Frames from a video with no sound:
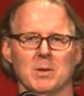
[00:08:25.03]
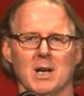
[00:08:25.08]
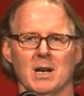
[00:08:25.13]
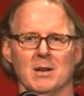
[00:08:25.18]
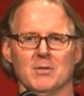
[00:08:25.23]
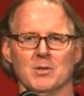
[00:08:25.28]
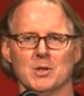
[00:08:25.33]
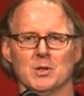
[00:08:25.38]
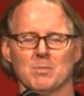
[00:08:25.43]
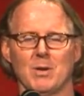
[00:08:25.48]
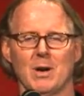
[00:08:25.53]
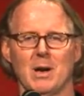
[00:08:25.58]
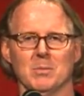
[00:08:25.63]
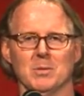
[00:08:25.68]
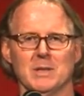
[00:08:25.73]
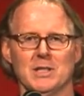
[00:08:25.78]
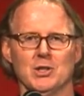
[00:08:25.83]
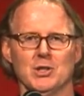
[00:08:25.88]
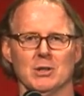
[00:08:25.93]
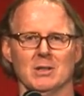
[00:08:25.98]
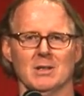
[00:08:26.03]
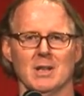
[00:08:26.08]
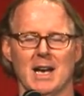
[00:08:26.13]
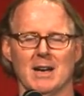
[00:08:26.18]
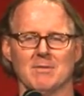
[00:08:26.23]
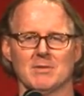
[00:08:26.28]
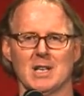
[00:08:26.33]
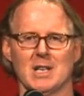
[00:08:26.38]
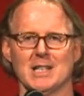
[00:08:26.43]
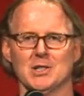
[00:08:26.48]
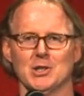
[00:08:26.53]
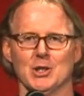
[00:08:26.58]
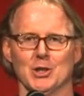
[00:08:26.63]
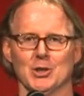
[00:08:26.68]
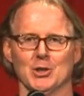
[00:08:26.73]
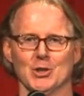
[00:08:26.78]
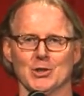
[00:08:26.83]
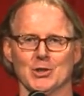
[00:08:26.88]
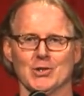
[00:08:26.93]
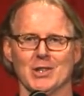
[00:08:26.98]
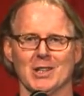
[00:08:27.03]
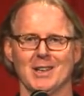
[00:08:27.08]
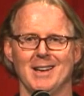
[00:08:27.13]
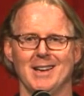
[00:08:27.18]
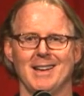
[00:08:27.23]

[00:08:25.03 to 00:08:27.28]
covers probably shouldn't have testicles.